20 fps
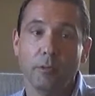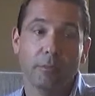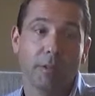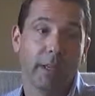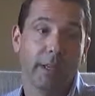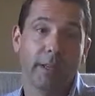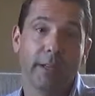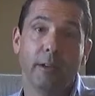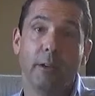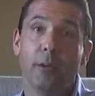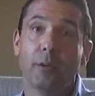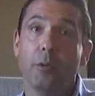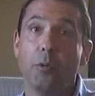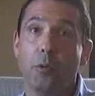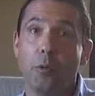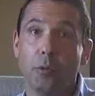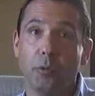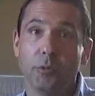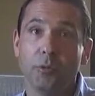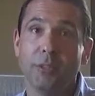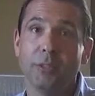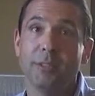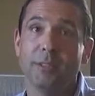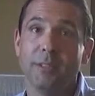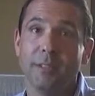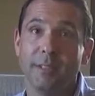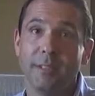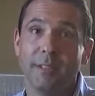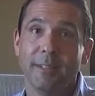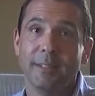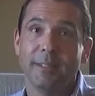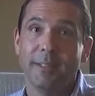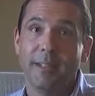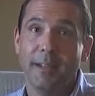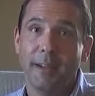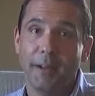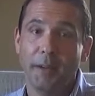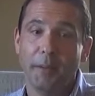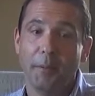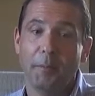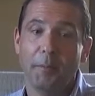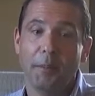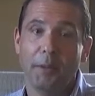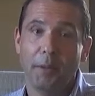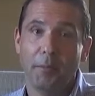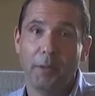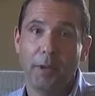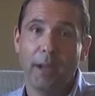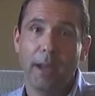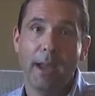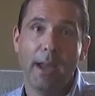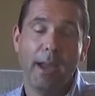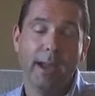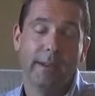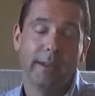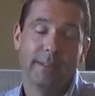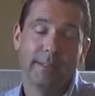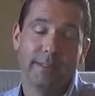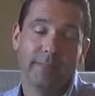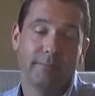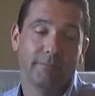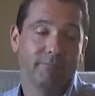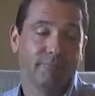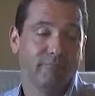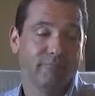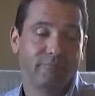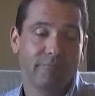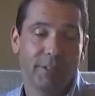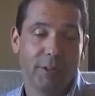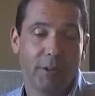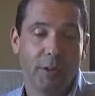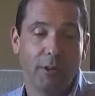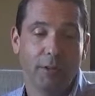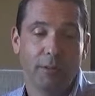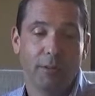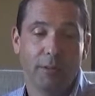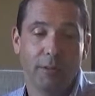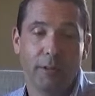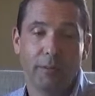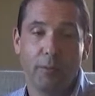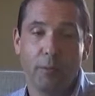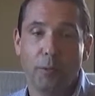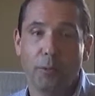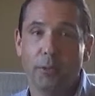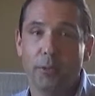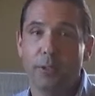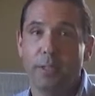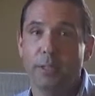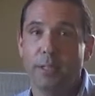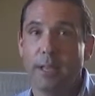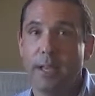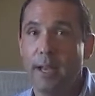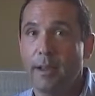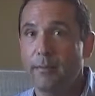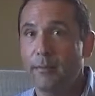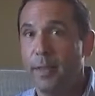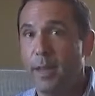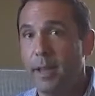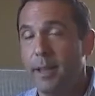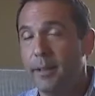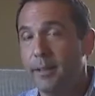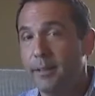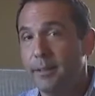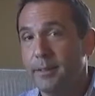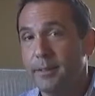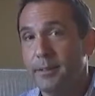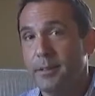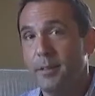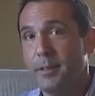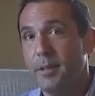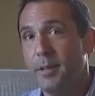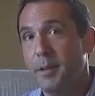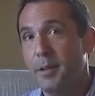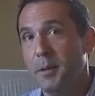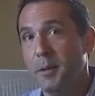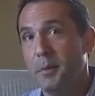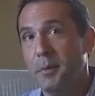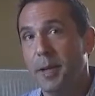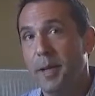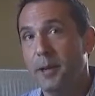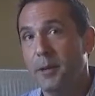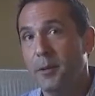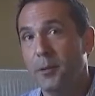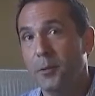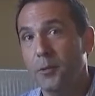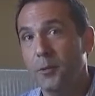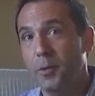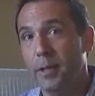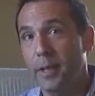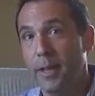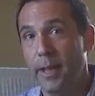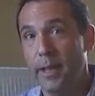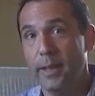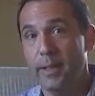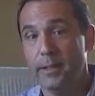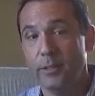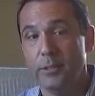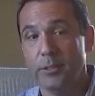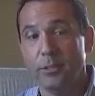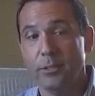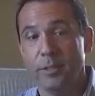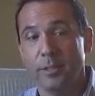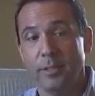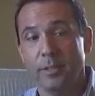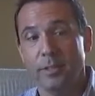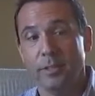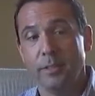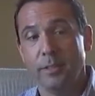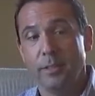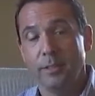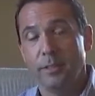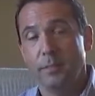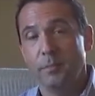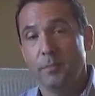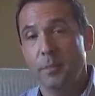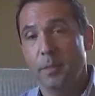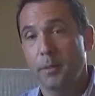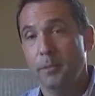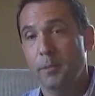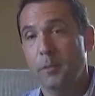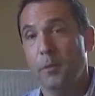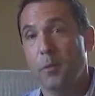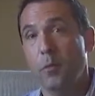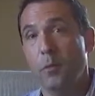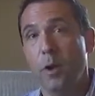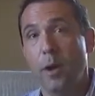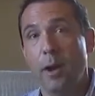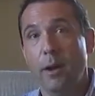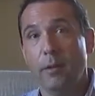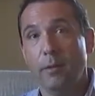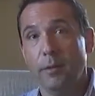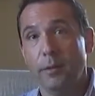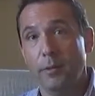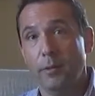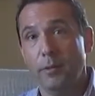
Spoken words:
hitting our goals that we had. And I was very fortunate to have that at an early age, be able to go, wow,